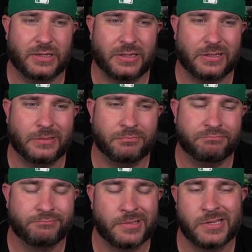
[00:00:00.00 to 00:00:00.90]

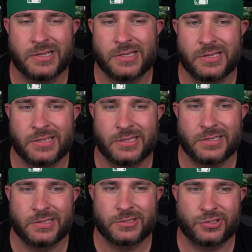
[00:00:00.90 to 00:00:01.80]
Um,
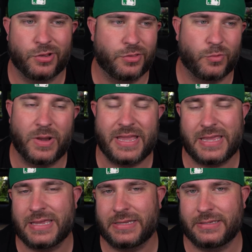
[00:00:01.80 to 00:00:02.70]
so the
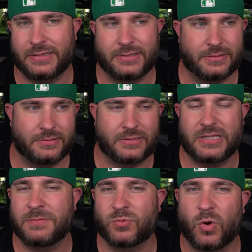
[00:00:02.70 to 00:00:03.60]
way it
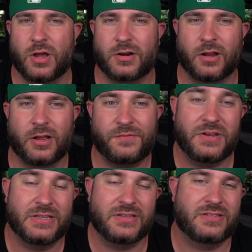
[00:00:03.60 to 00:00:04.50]
keeps water off
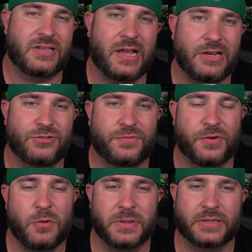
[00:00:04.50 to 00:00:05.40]
it is it's
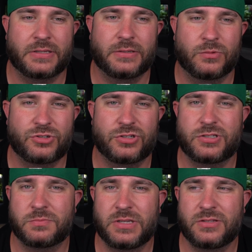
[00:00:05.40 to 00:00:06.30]
hydrophobic, which
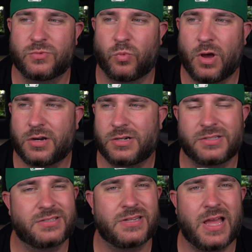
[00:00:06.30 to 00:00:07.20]
just means water
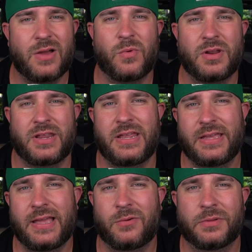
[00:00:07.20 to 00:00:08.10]
does not want to
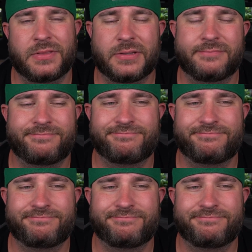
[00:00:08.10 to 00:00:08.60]
hang out with it.